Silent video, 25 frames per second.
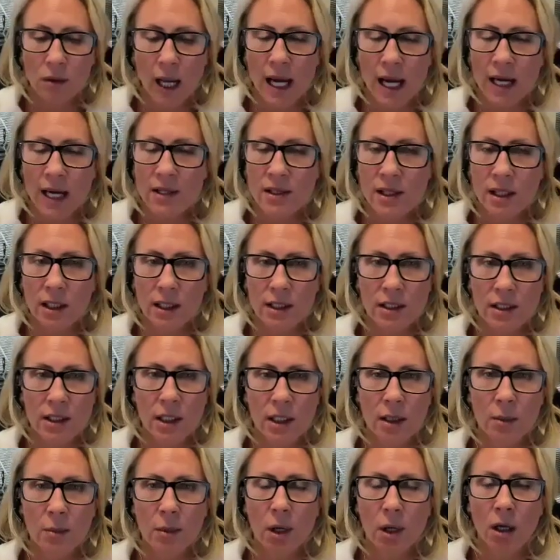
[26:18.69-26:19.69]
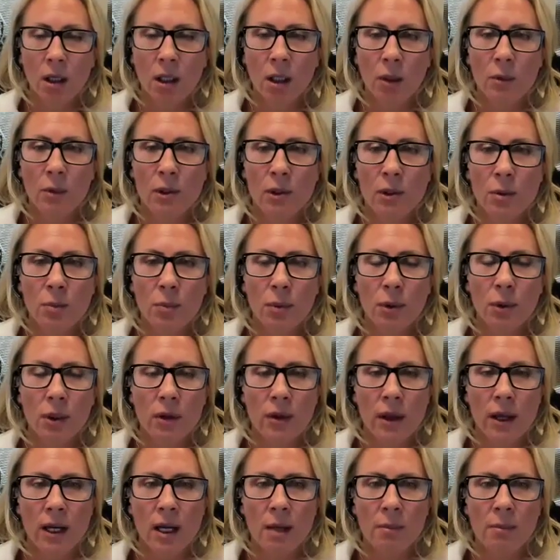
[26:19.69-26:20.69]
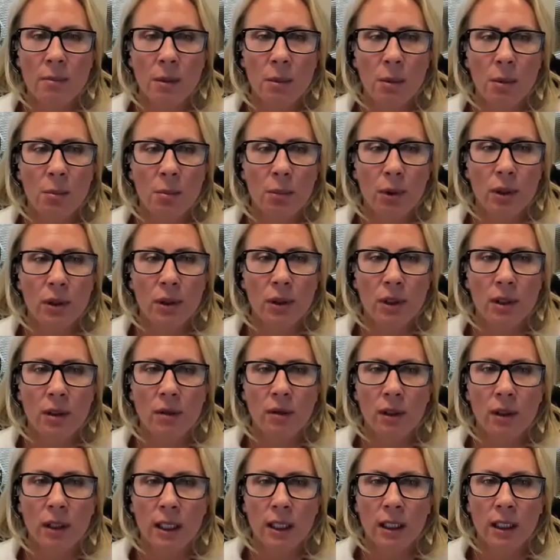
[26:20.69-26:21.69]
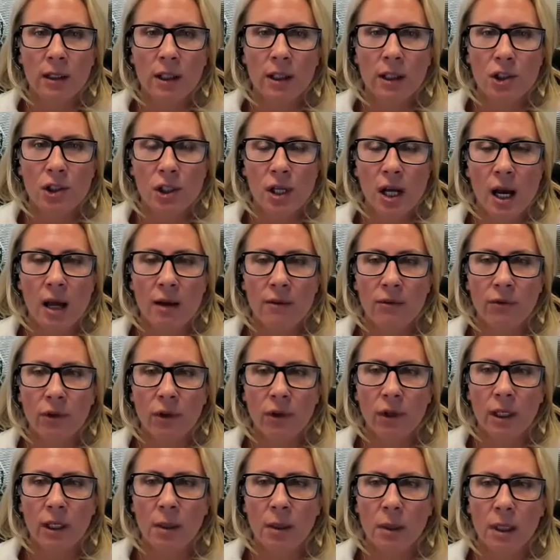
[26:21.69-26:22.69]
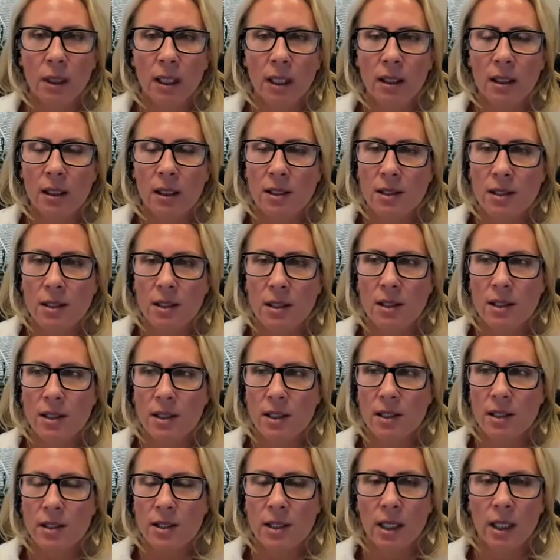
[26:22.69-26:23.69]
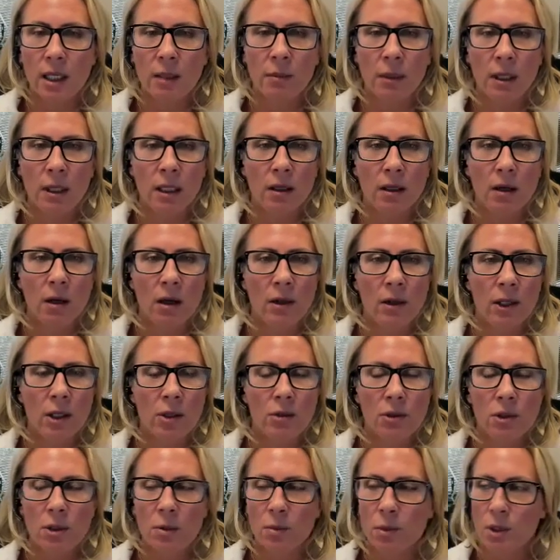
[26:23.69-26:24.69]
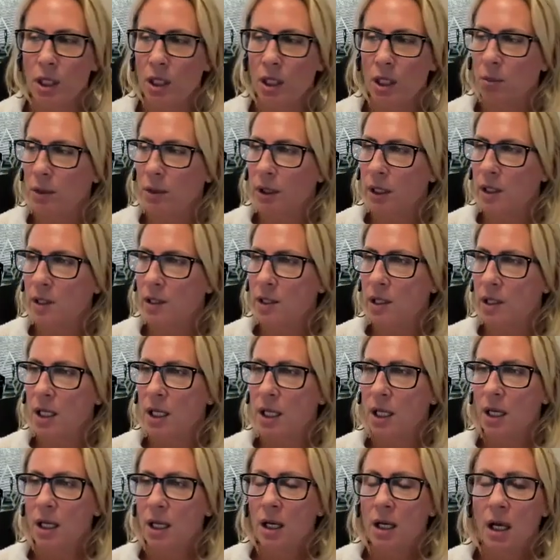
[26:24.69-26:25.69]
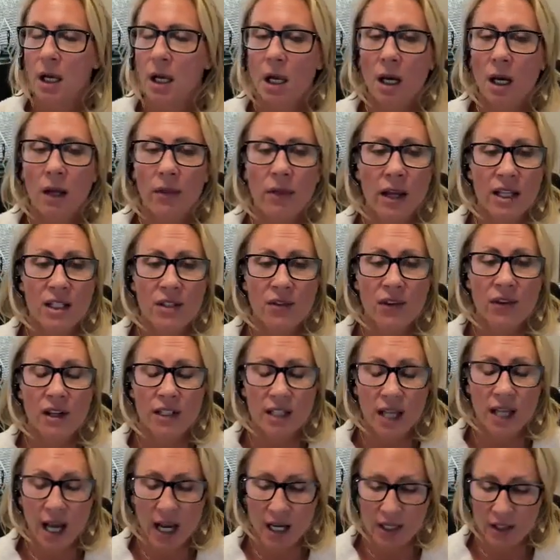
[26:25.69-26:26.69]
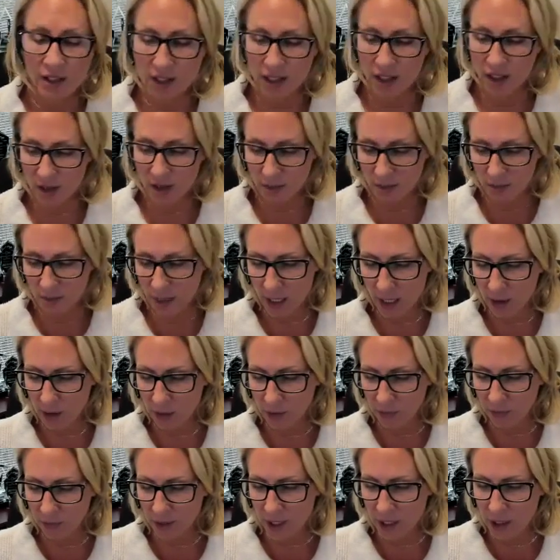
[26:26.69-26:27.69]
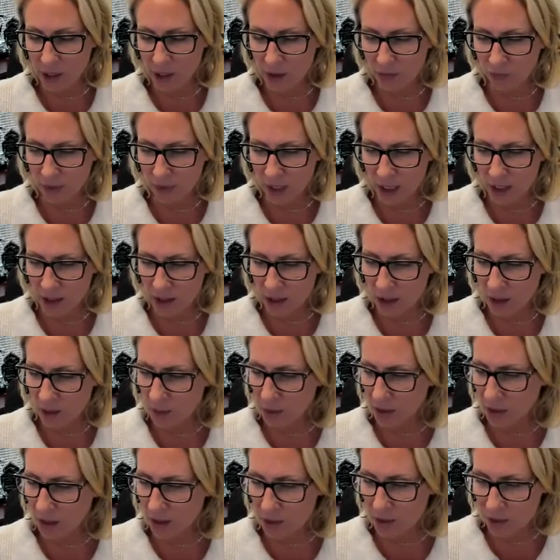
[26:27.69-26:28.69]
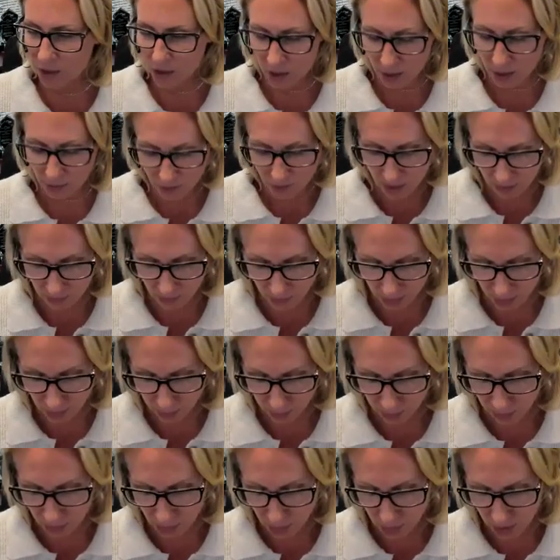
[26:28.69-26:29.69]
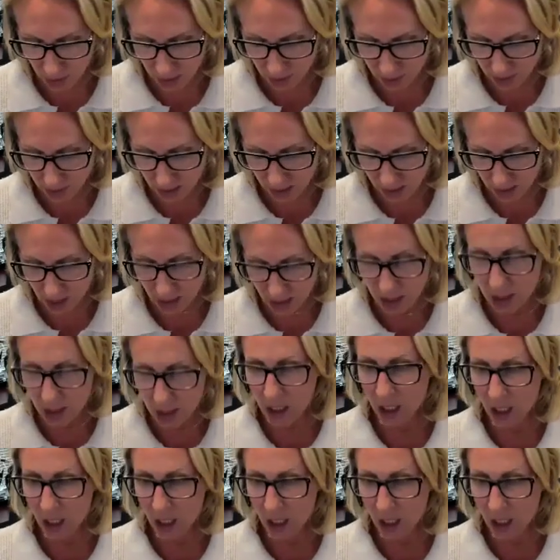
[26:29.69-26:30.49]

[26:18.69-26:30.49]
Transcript: Excellent tip. Carly, would you pull that up? Maybe put the link in the chat for anybody that's listening and on the YouTube channel, please. That's fantastic, Michael. Thank you for that tidbit, sir. I really appreciate that.